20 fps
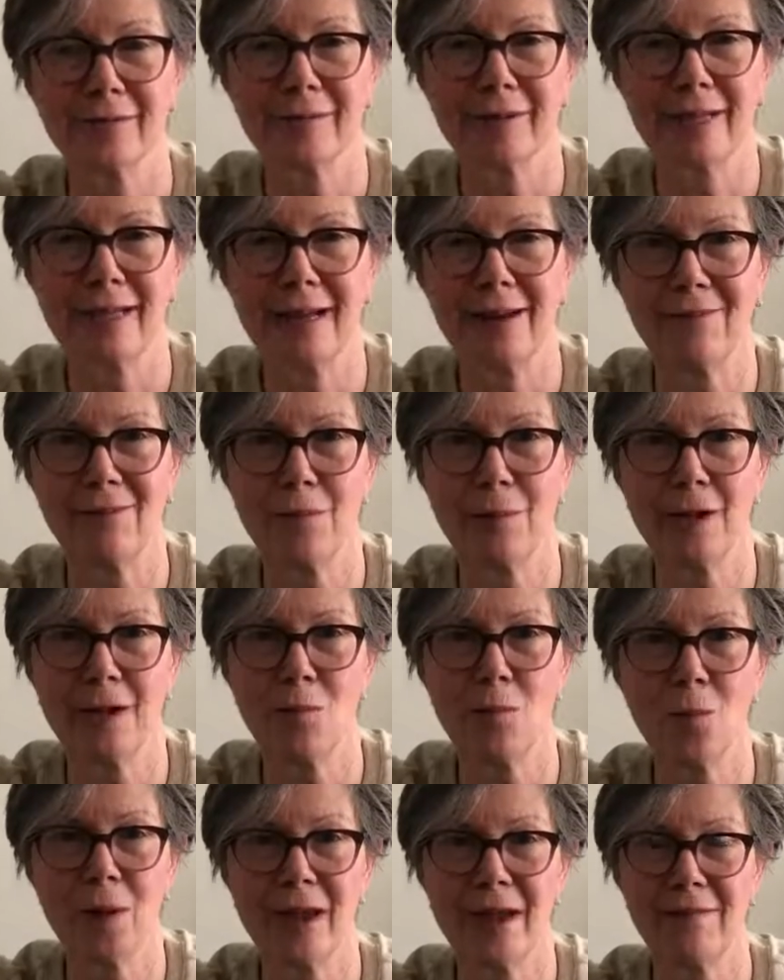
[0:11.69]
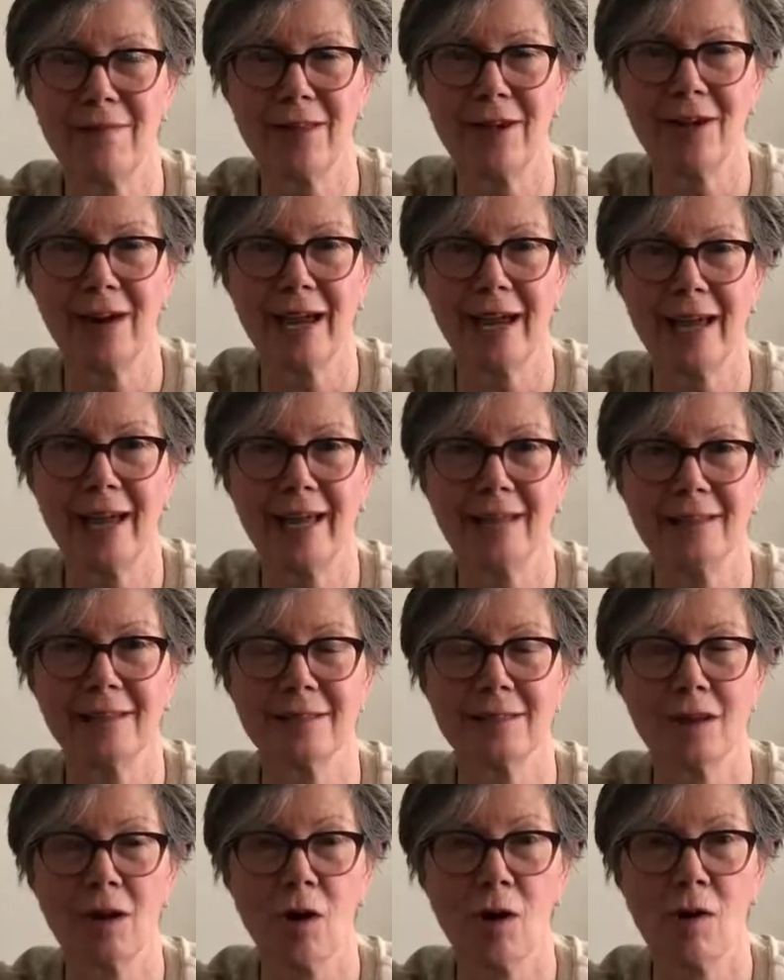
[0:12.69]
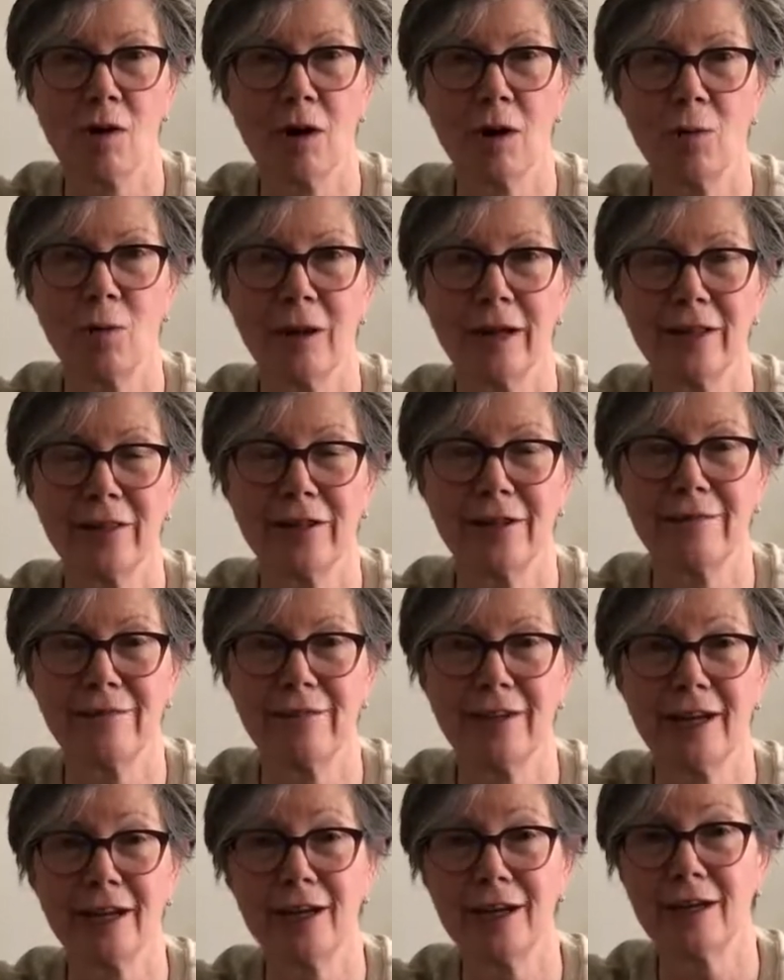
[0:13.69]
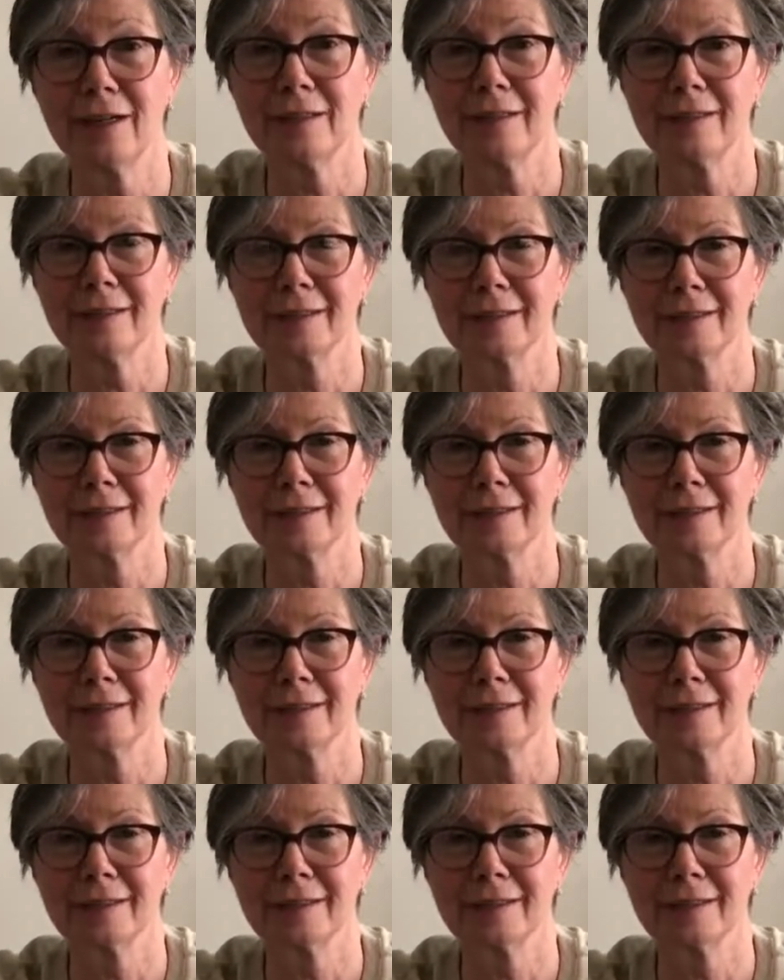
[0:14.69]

Can everybody wave their hands or wiggle their fingers?